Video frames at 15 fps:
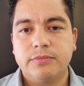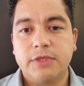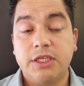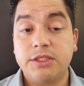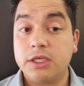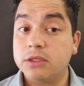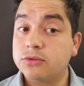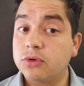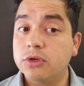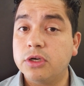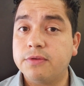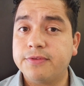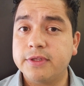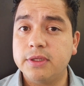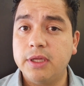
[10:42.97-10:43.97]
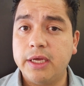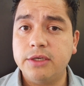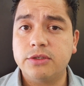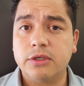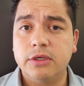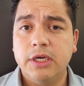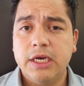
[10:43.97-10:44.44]
It sounds real good for the
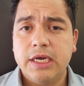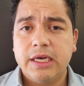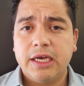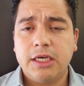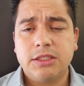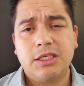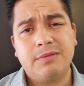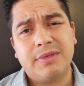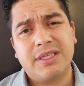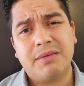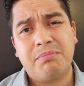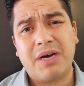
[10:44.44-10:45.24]
lender, except that the